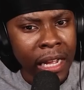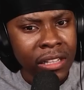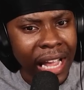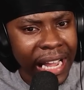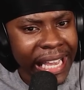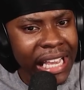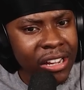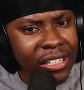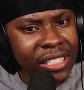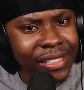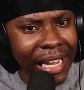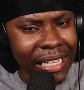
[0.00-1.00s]
like he could
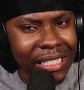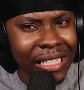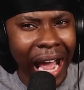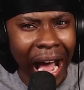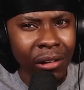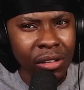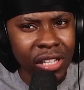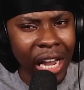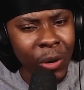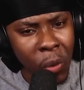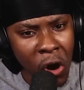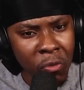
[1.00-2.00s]
sense the
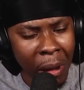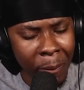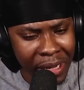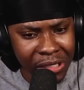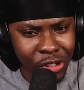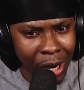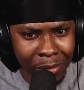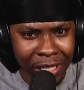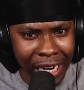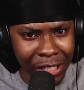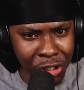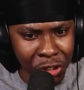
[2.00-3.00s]
outside world by being trapped in
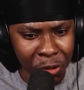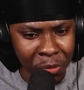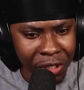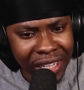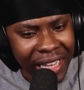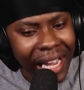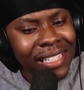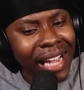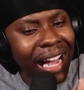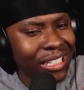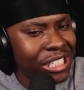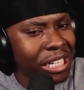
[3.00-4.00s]
that tube. That's
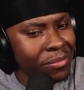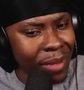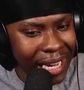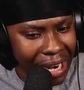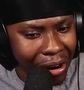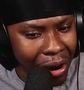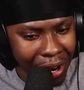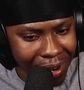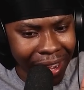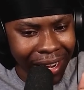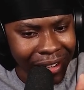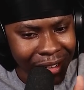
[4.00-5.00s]
actually mad, I can't
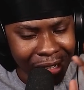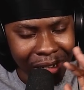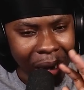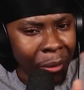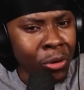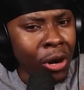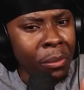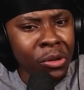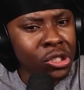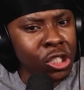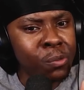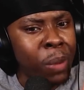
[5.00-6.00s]
lie. Like, we all know
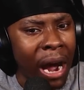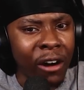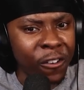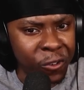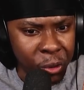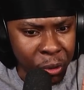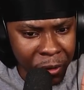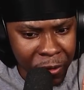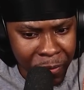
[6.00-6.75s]
Mewtwo's powerful.